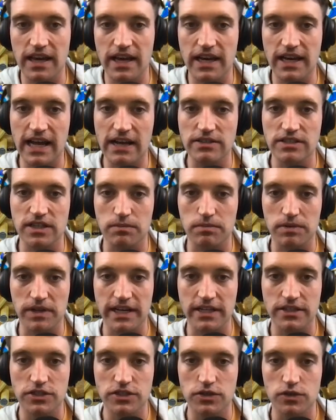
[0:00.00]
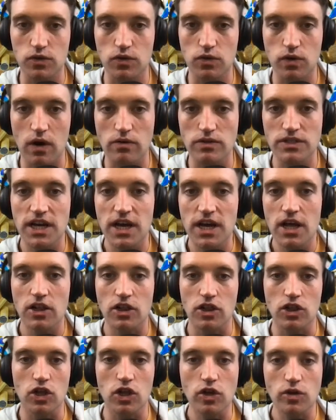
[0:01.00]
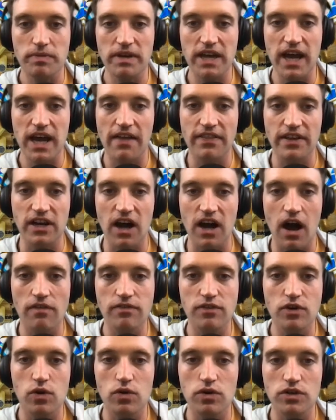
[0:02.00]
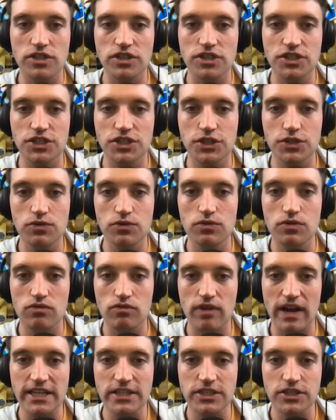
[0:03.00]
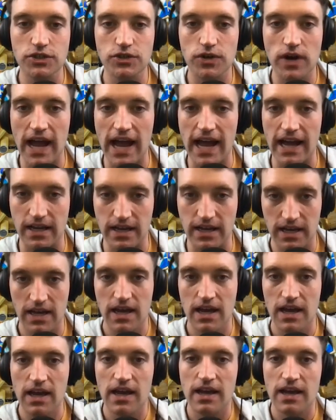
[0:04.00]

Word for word: They announced their plans to quote look beyond the golf course to the racetrack.